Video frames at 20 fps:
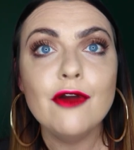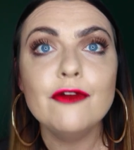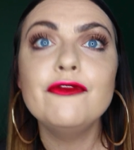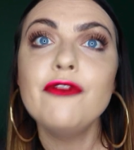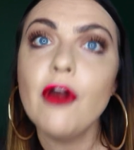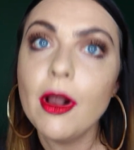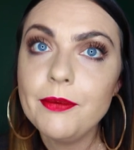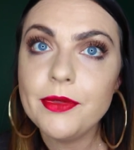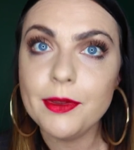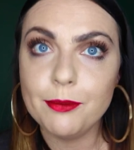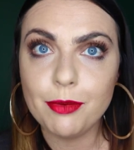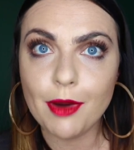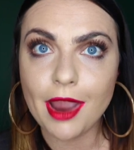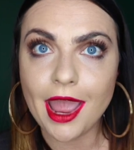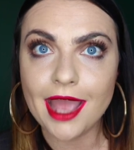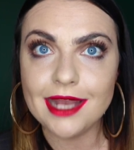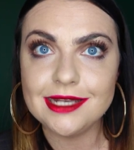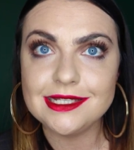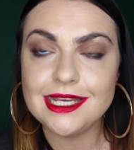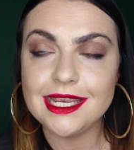from the
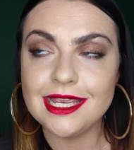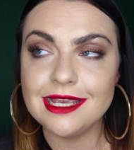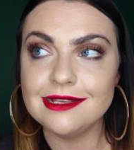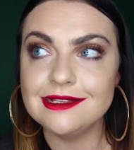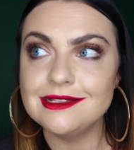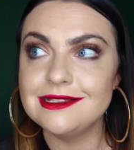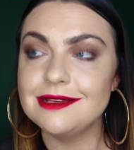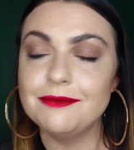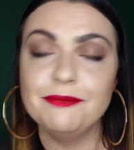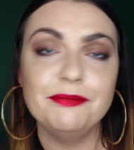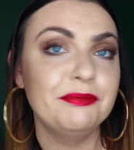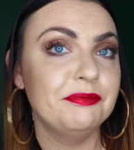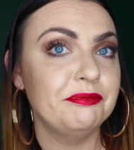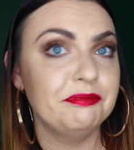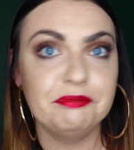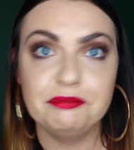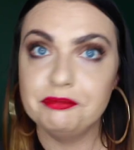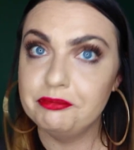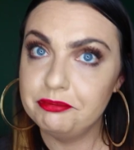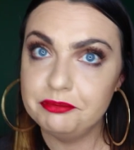brand is
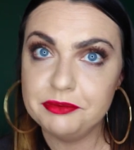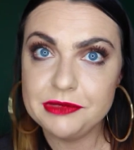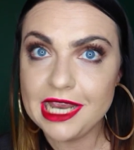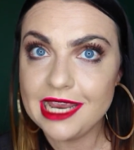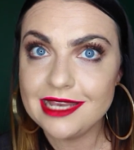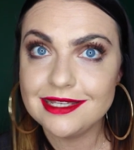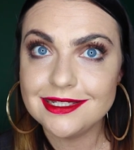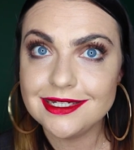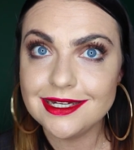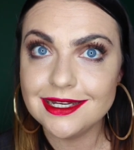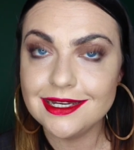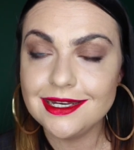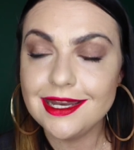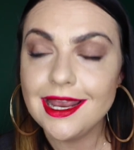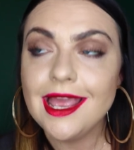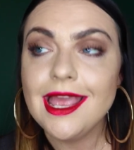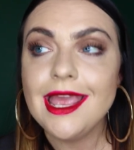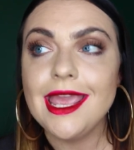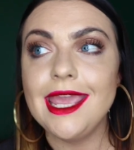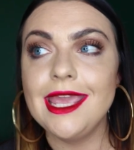tested
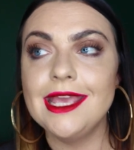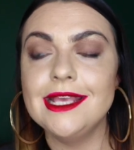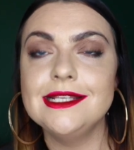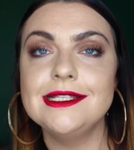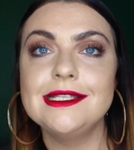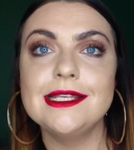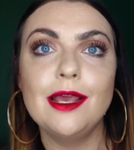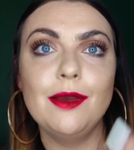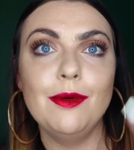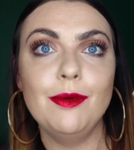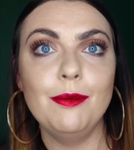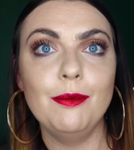is